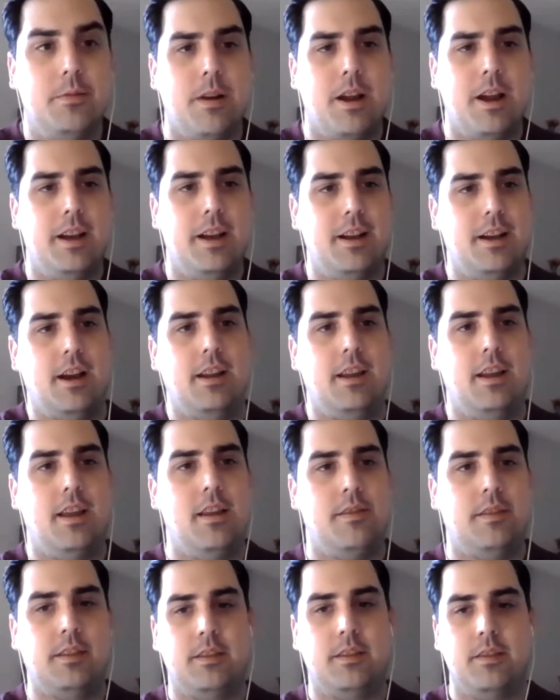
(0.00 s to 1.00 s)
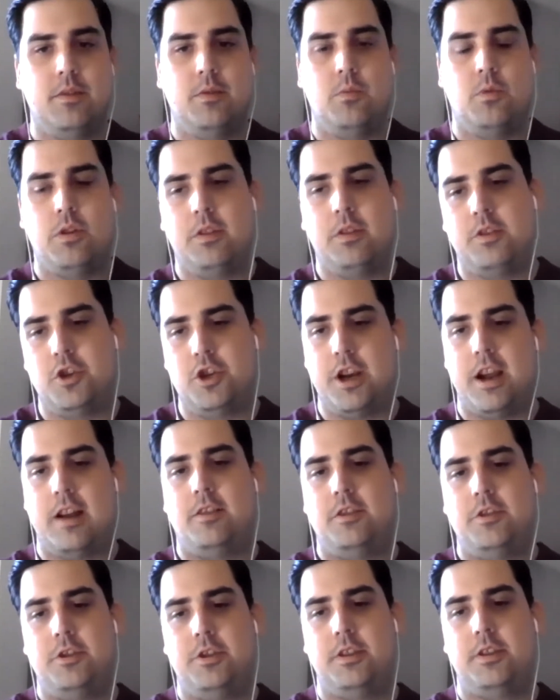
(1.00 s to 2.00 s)
right? I think that one of the
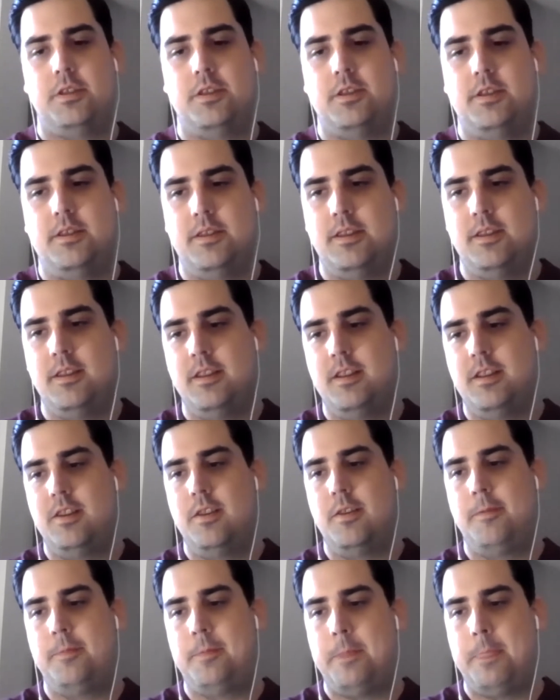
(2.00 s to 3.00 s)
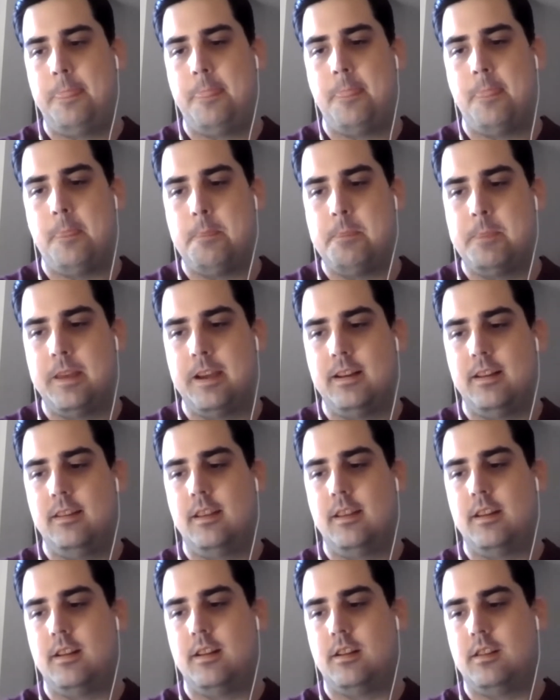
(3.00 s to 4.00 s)
challenges that
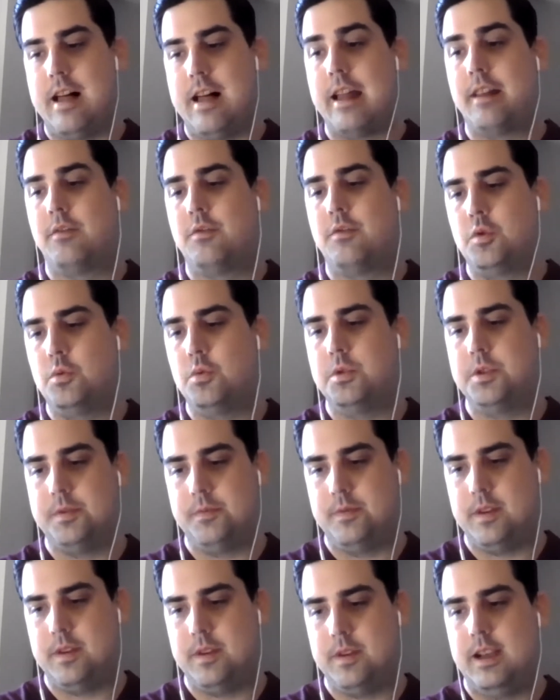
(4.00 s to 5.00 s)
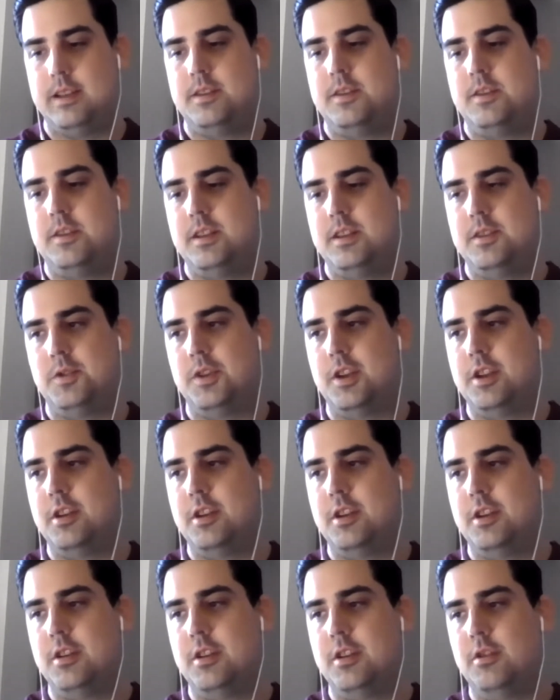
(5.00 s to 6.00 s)
a lot of tools face is that
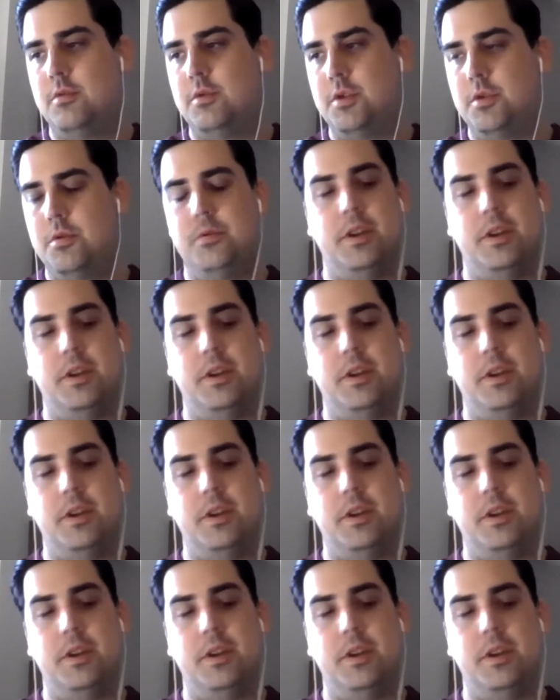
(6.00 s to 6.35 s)
you do